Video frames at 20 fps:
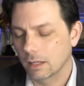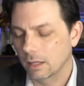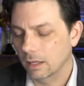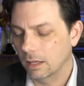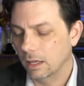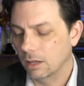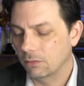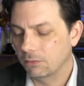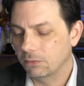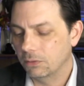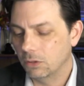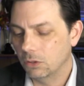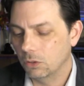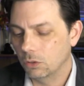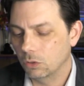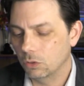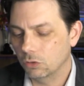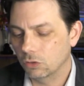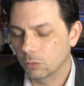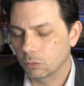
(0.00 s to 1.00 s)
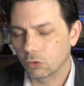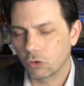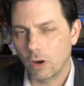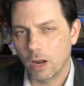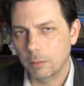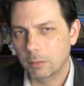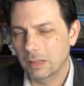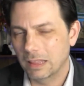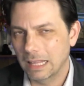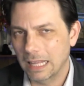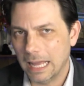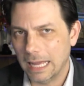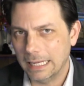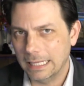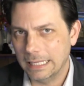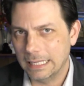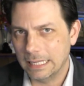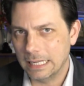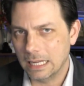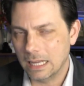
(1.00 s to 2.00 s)
if you subscribe to the
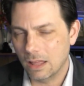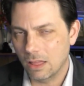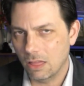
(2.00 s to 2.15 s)
idea